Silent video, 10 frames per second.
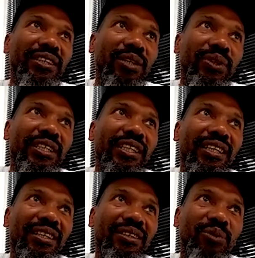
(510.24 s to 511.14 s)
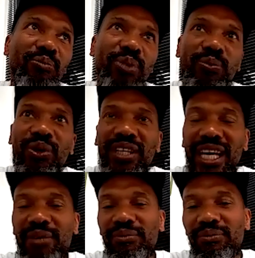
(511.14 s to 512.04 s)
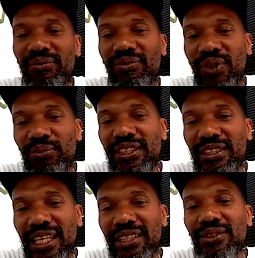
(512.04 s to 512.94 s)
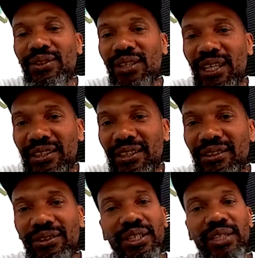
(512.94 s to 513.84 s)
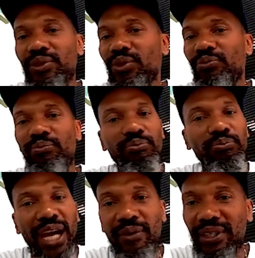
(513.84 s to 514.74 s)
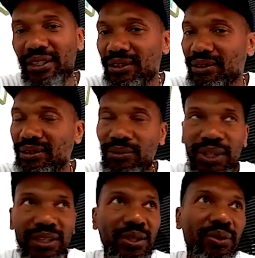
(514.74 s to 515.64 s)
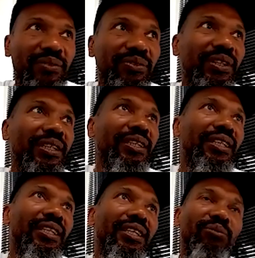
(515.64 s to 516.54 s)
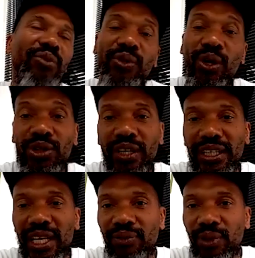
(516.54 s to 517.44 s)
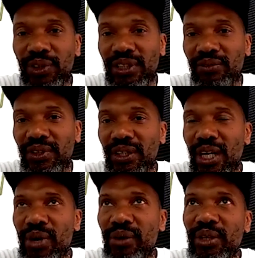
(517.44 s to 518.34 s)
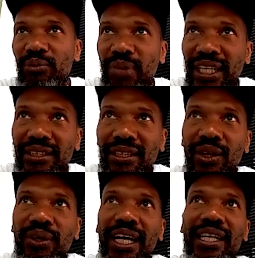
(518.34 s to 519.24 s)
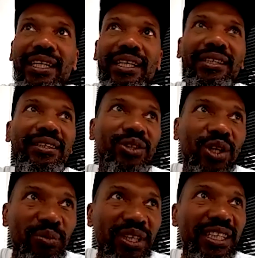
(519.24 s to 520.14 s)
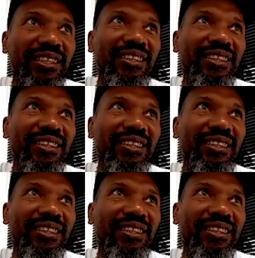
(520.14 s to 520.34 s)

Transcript: With when people came from the States to London or even to Paris whatsoever. But we also had influence of the American base located in Germany.